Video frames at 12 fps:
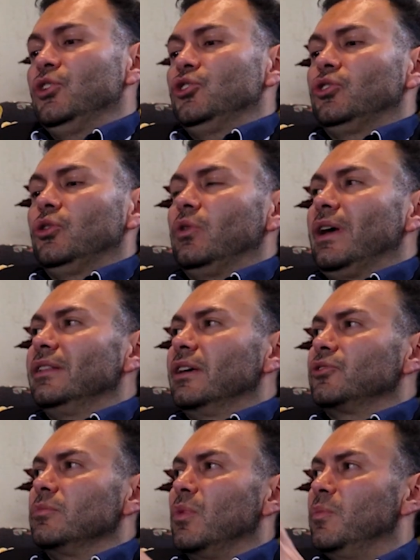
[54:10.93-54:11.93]
So
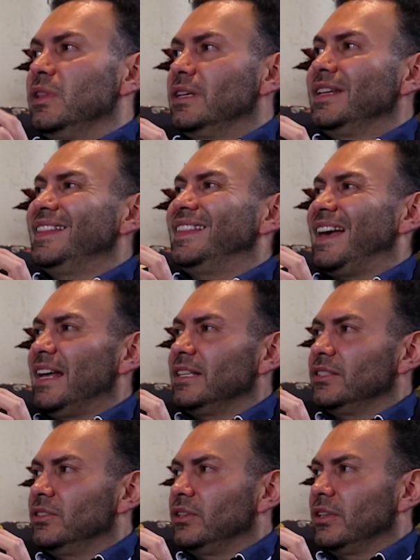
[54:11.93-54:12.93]
electromobility,
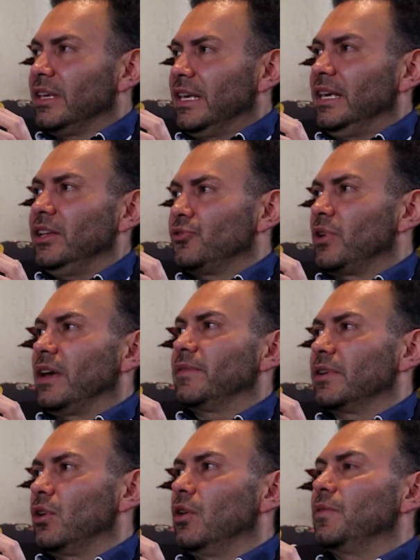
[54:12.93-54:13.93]
that's the key
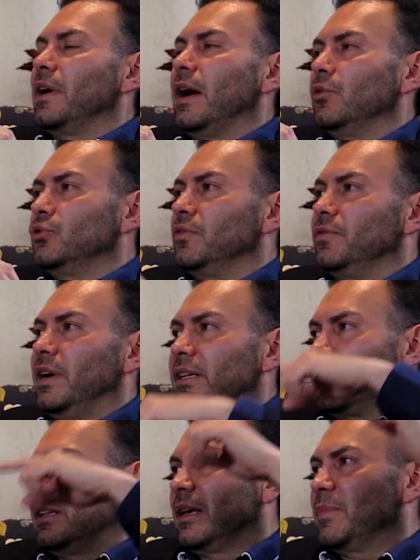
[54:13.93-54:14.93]
driver of how to
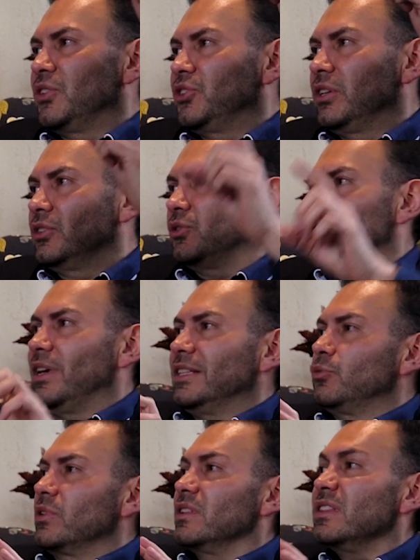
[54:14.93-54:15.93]
fight climate change. So
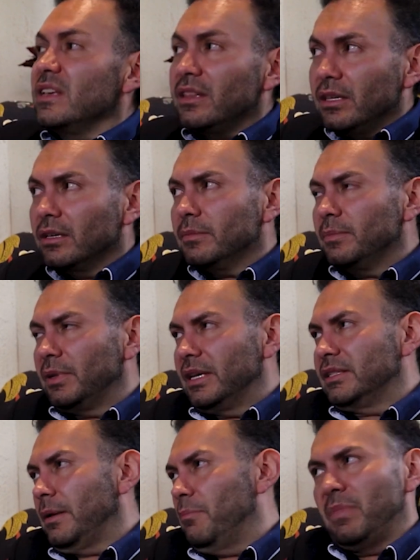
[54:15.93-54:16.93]
that's where lithium
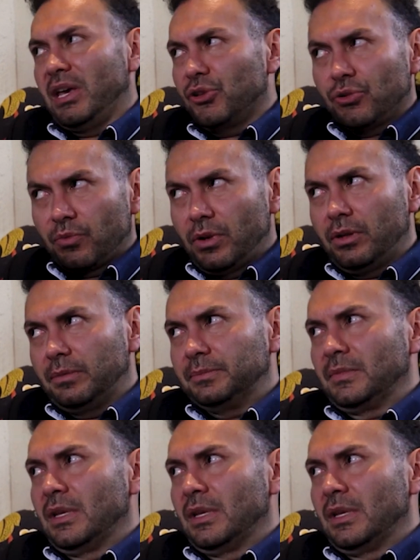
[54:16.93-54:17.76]
plays a major role.